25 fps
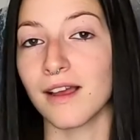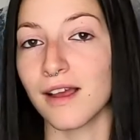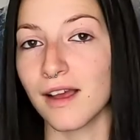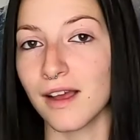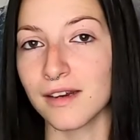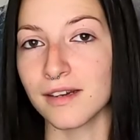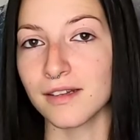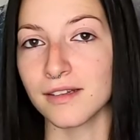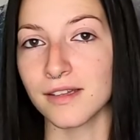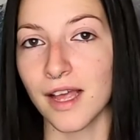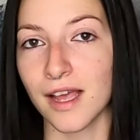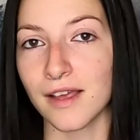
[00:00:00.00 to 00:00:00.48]

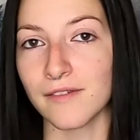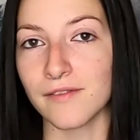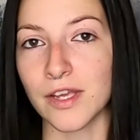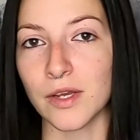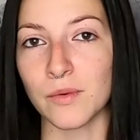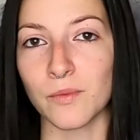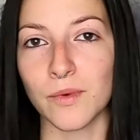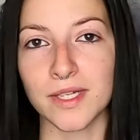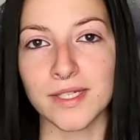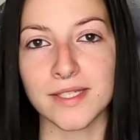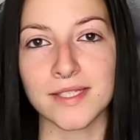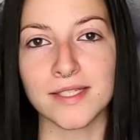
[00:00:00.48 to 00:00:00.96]

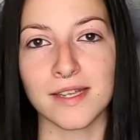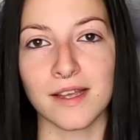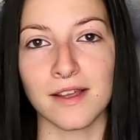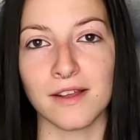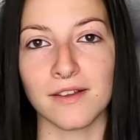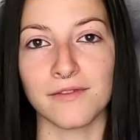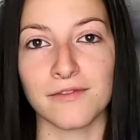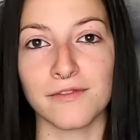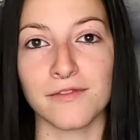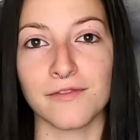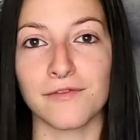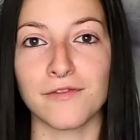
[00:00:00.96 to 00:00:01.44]
unaliving
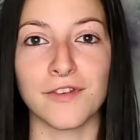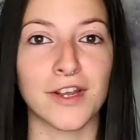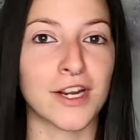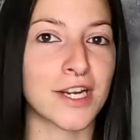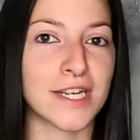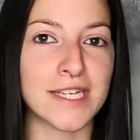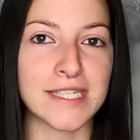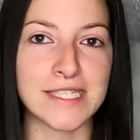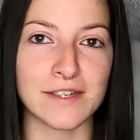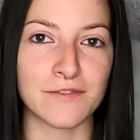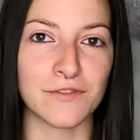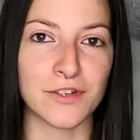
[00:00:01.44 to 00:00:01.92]
oneself
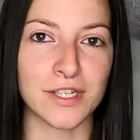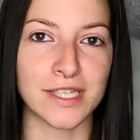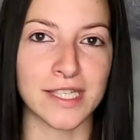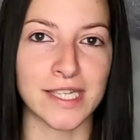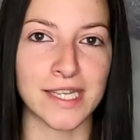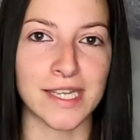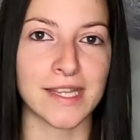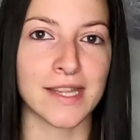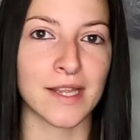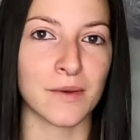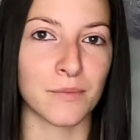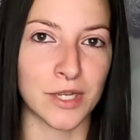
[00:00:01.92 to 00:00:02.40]
very
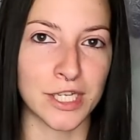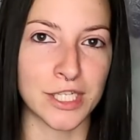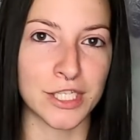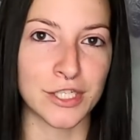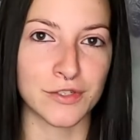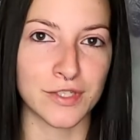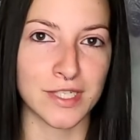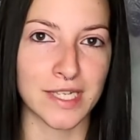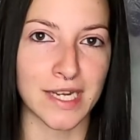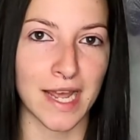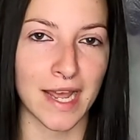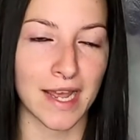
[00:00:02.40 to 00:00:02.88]
differently than we do
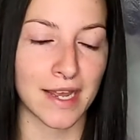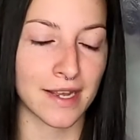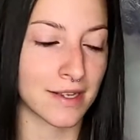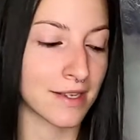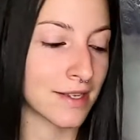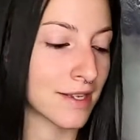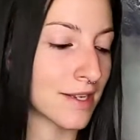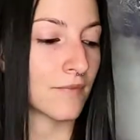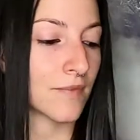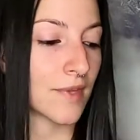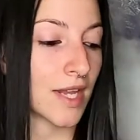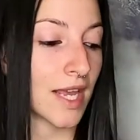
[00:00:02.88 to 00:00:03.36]
today
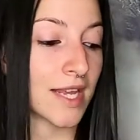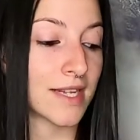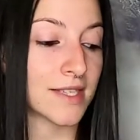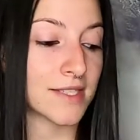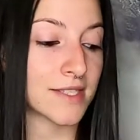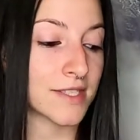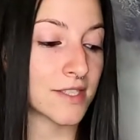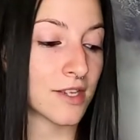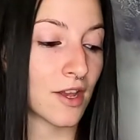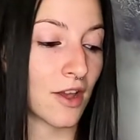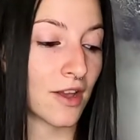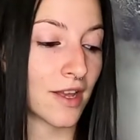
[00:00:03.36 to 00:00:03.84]

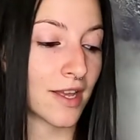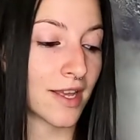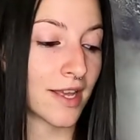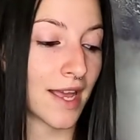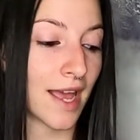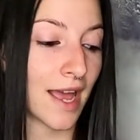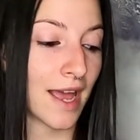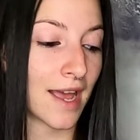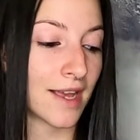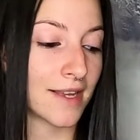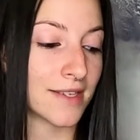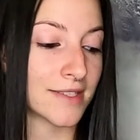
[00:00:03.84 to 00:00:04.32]
and saw it
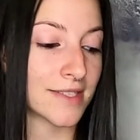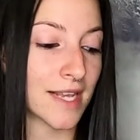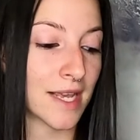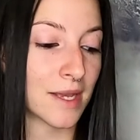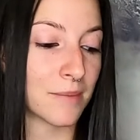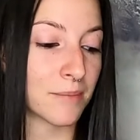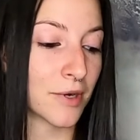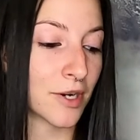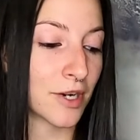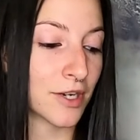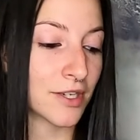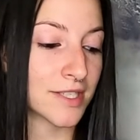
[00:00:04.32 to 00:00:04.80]
as a
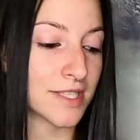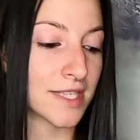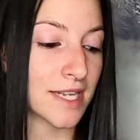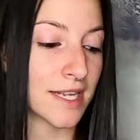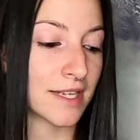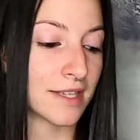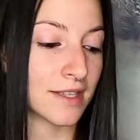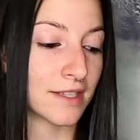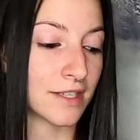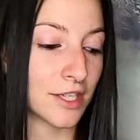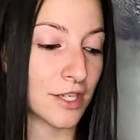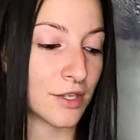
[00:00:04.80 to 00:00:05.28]

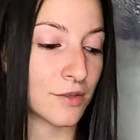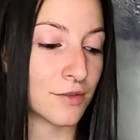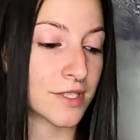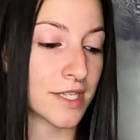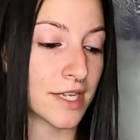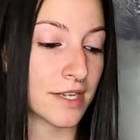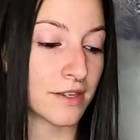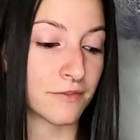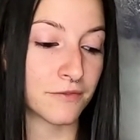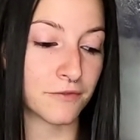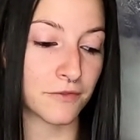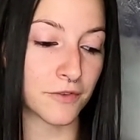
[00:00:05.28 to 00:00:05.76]
person
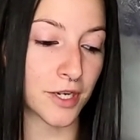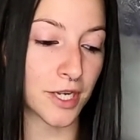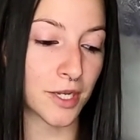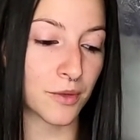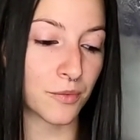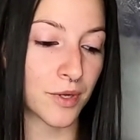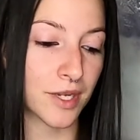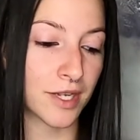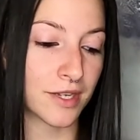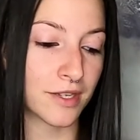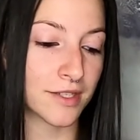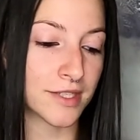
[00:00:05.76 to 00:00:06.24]
using free
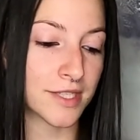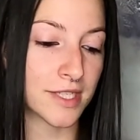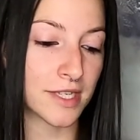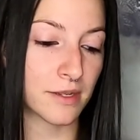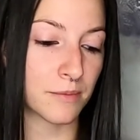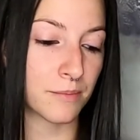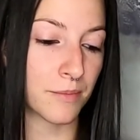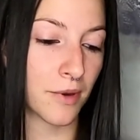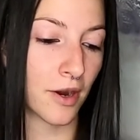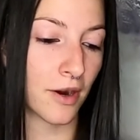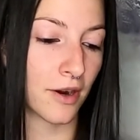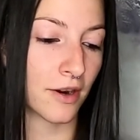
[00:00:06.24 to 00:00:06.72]
will to
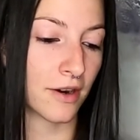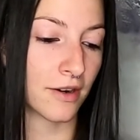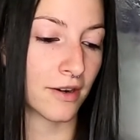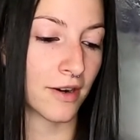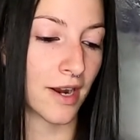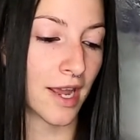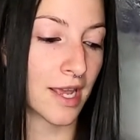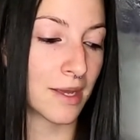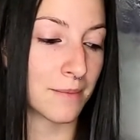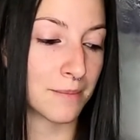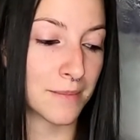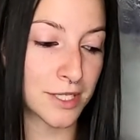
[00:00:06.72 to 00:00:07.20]
depart
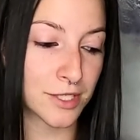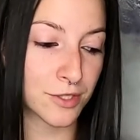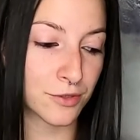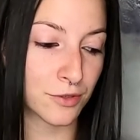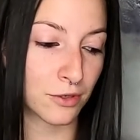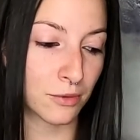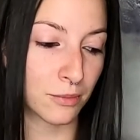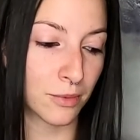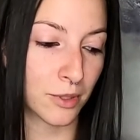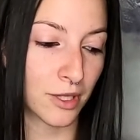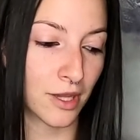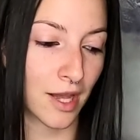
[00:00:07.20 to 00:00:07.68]
a
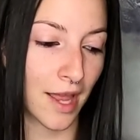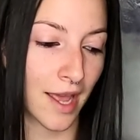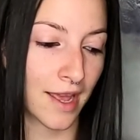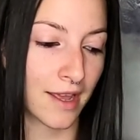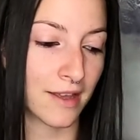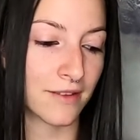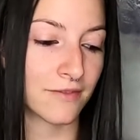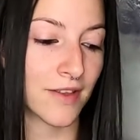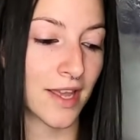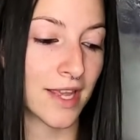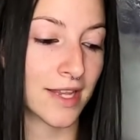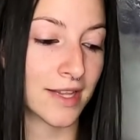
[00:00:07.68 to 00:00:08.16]
miserable
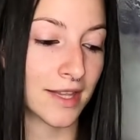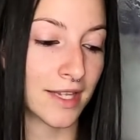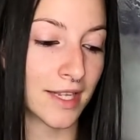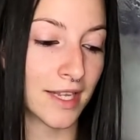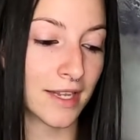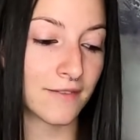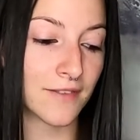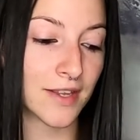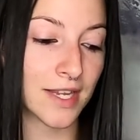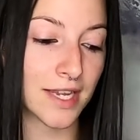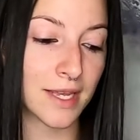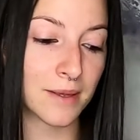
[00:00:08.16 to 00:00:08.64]
life and
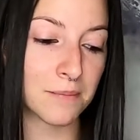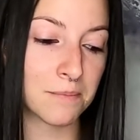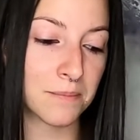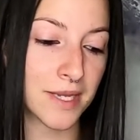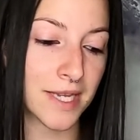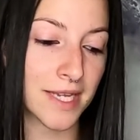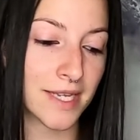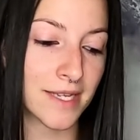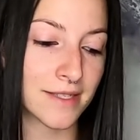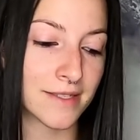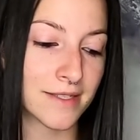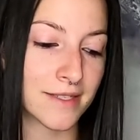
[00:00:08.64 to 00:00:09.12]
leaving in
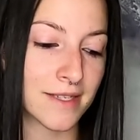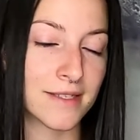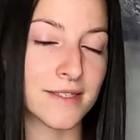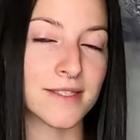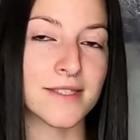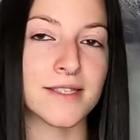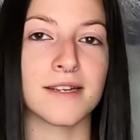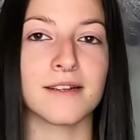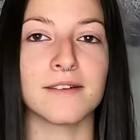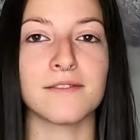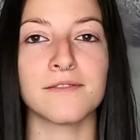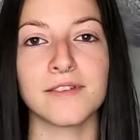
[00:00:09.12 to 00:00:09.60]
peace
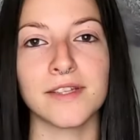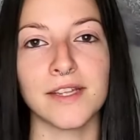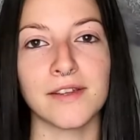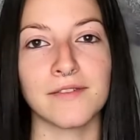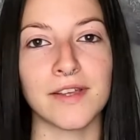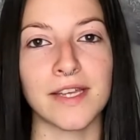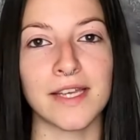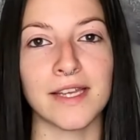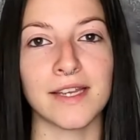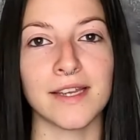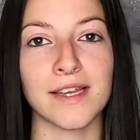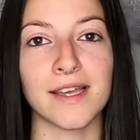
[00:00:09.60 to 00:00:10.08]
instead of
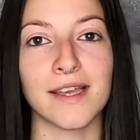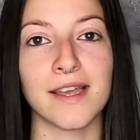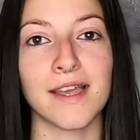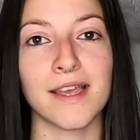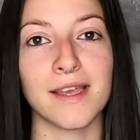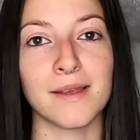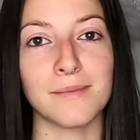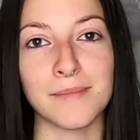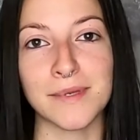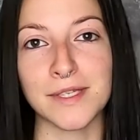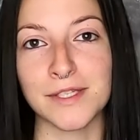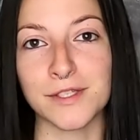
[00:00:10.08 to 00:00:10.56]
living
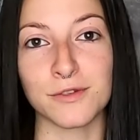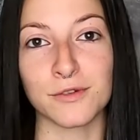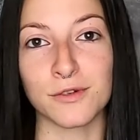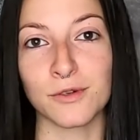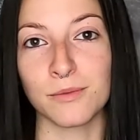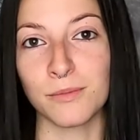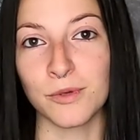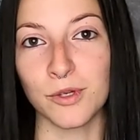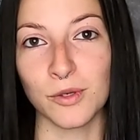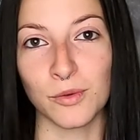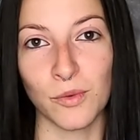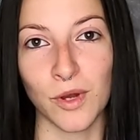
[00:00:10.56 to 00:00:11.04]
a
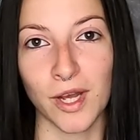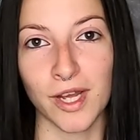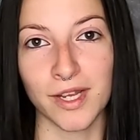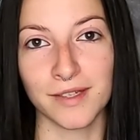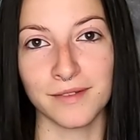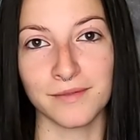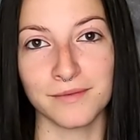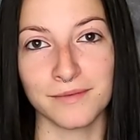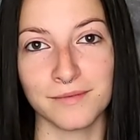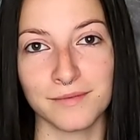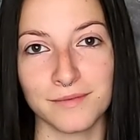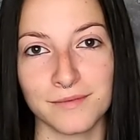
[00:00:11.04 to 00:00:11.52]
miserable
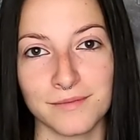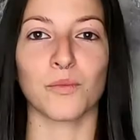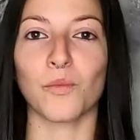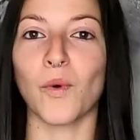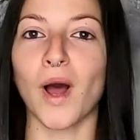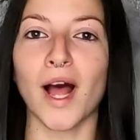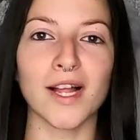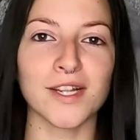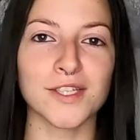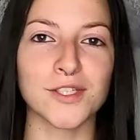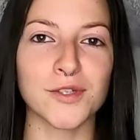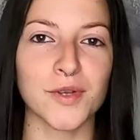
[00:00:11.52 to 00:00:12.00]
one.
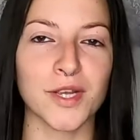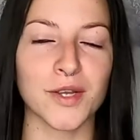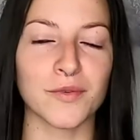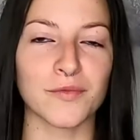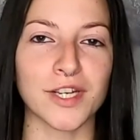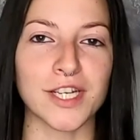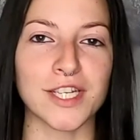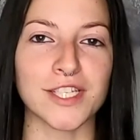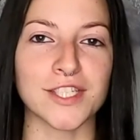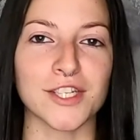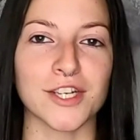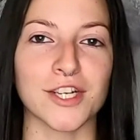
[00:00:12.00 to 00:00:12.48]
While doing
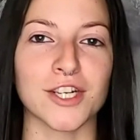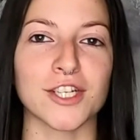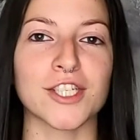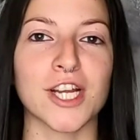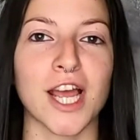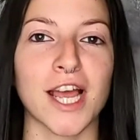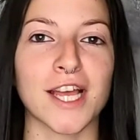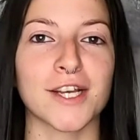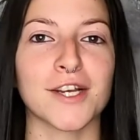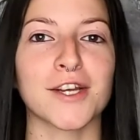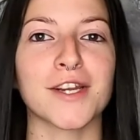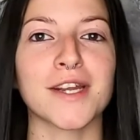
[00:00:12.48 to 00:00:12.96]
research,
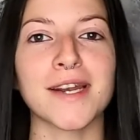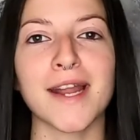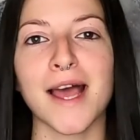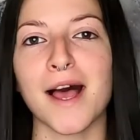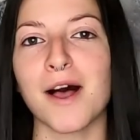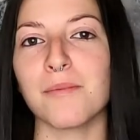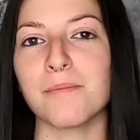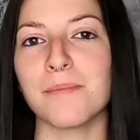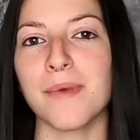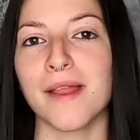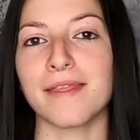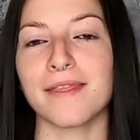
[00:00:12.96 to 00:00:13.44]
I couldn't
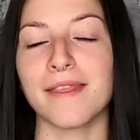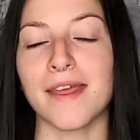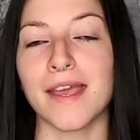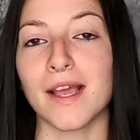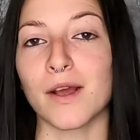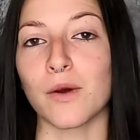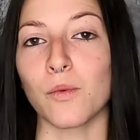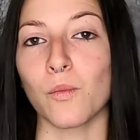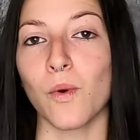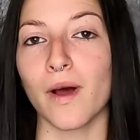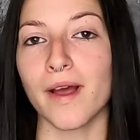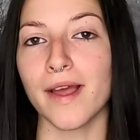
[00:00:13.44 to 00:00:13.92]
help but
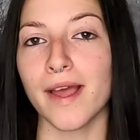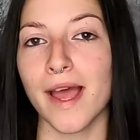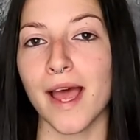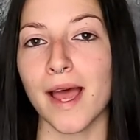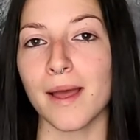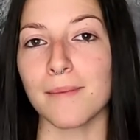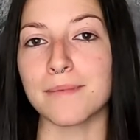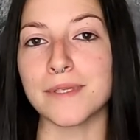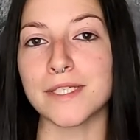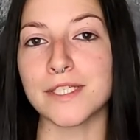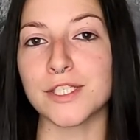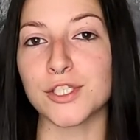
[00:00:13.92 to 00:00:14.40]
think what
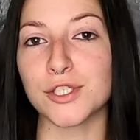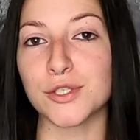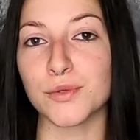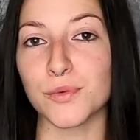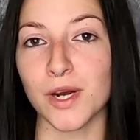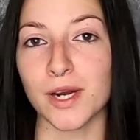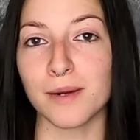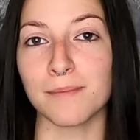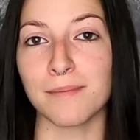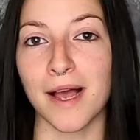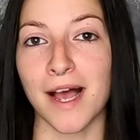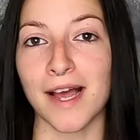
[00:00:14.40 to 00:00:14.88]
happens to
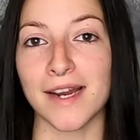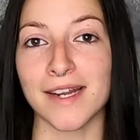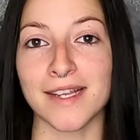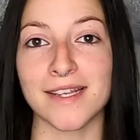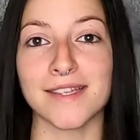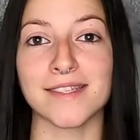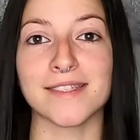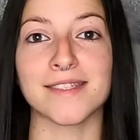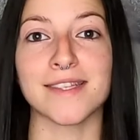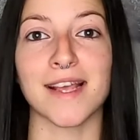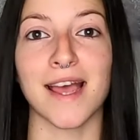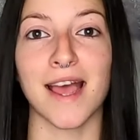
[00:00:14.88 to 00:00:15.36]
our
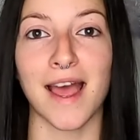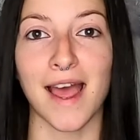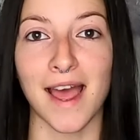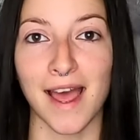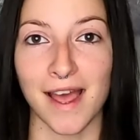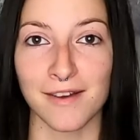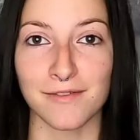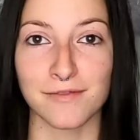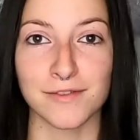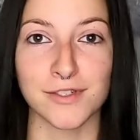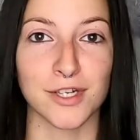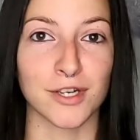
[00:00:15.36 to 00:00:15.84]
bodies
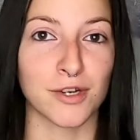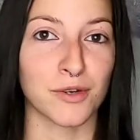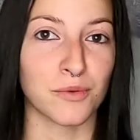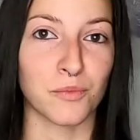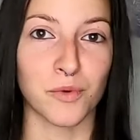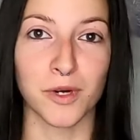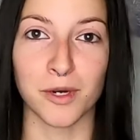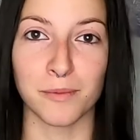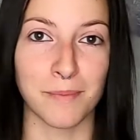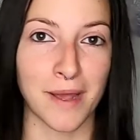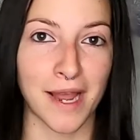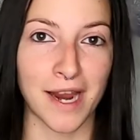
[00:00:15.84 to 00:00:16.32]
after
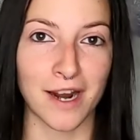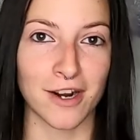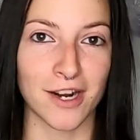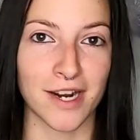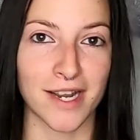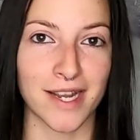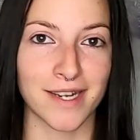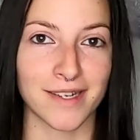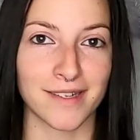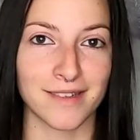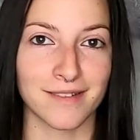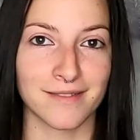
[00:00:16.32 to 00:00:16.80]
we're
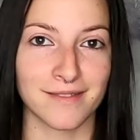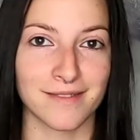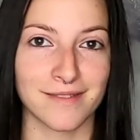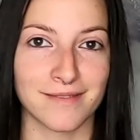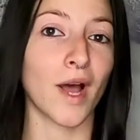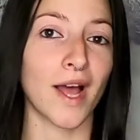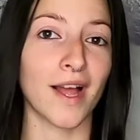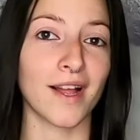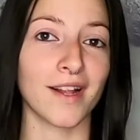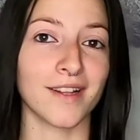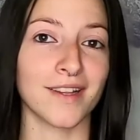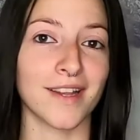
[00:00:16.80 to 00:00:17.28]
buried.
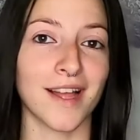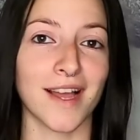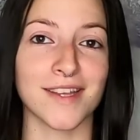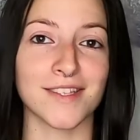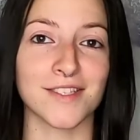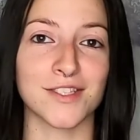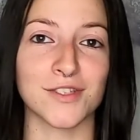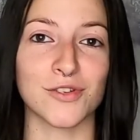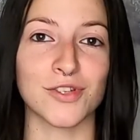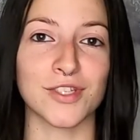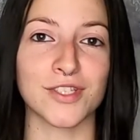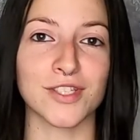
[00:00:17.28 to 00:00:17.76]
Well,
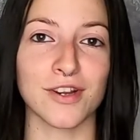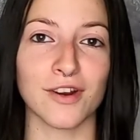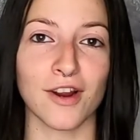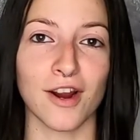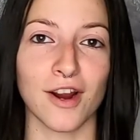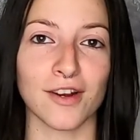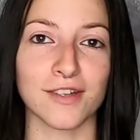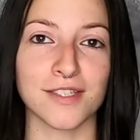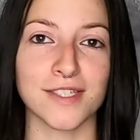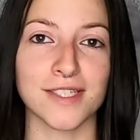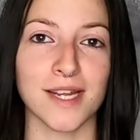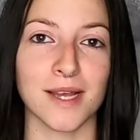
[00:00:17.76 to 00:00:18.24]
as soon as our
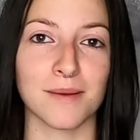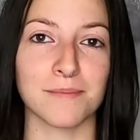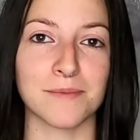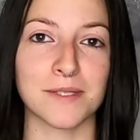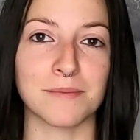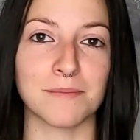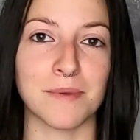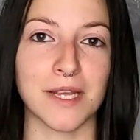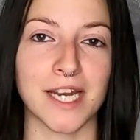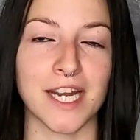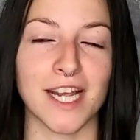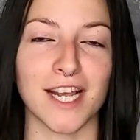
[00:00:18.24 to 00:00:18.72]
heart stops
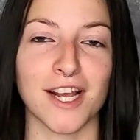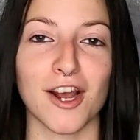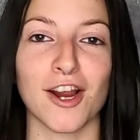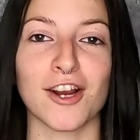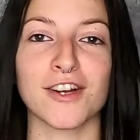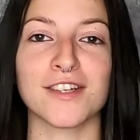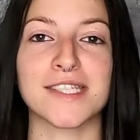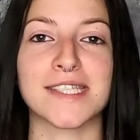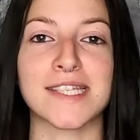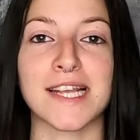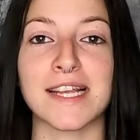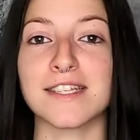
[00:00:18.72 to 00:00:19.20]
beating,
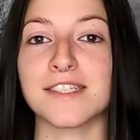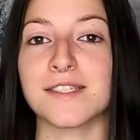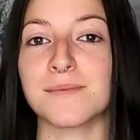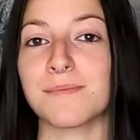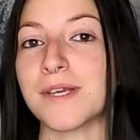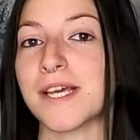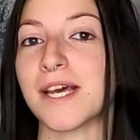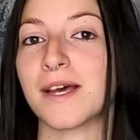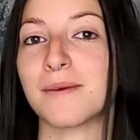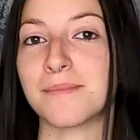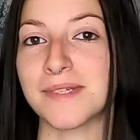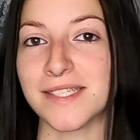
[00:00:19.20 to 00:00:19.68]
our cells
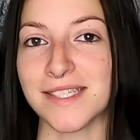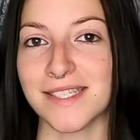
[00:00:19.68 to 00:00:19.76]
become